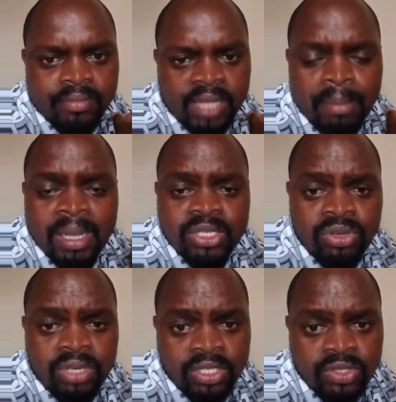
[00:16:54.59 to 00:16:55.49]

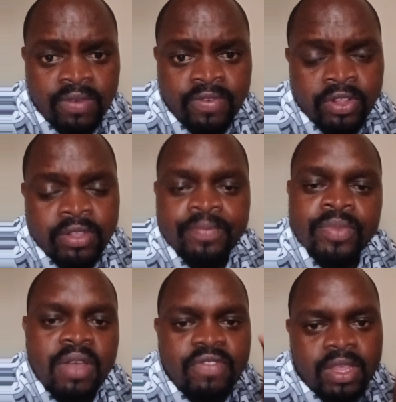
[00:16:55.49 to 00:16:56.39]
Amazon and so forth.
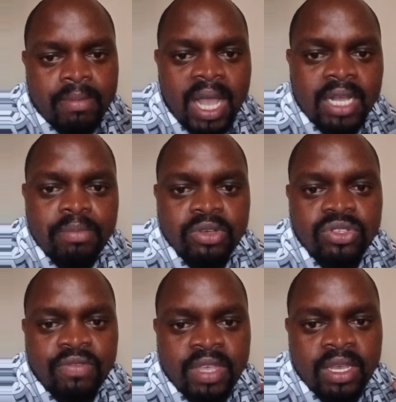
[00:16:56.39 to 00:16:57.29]
For the bank,
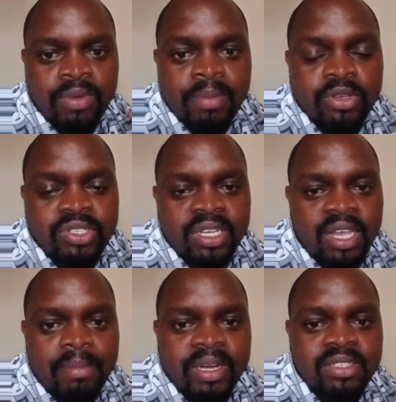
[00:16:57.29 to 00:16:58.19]
most of the web hosting
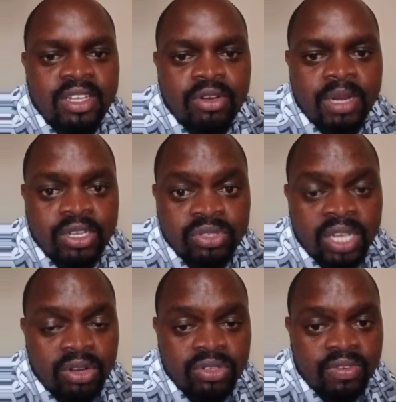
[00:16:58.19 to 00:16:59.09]
companies, they normally use
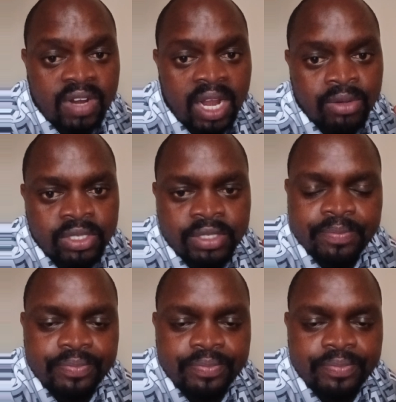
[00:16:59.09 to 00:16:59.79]
a lot of cloud.